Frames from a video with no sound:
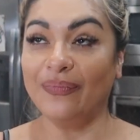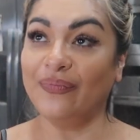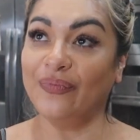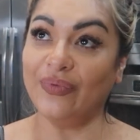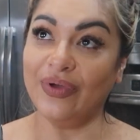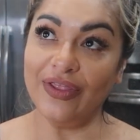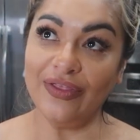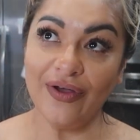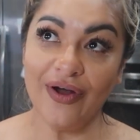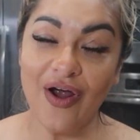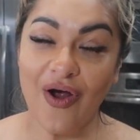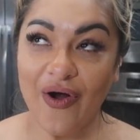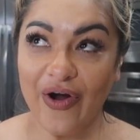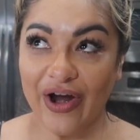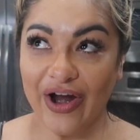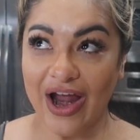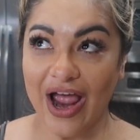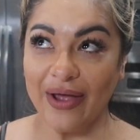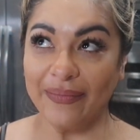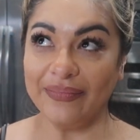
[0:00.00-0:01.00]
Either
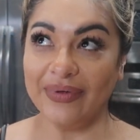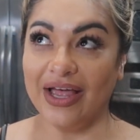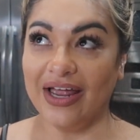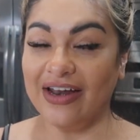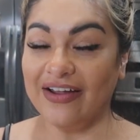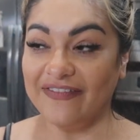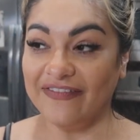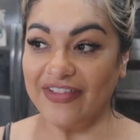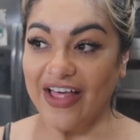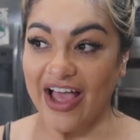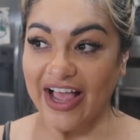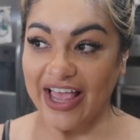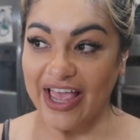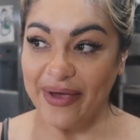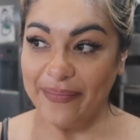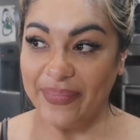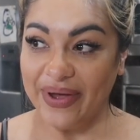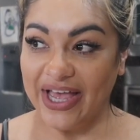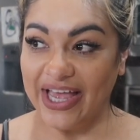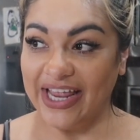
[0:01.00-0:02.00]
or, I'm going to vlog
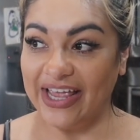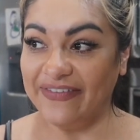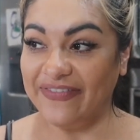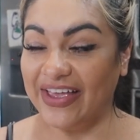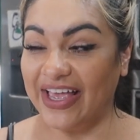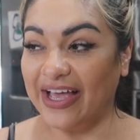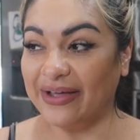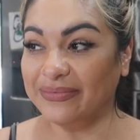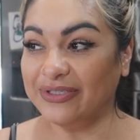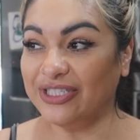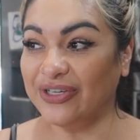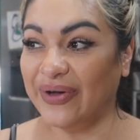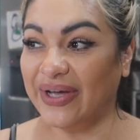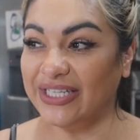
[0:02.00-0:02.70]
it. But if he comes to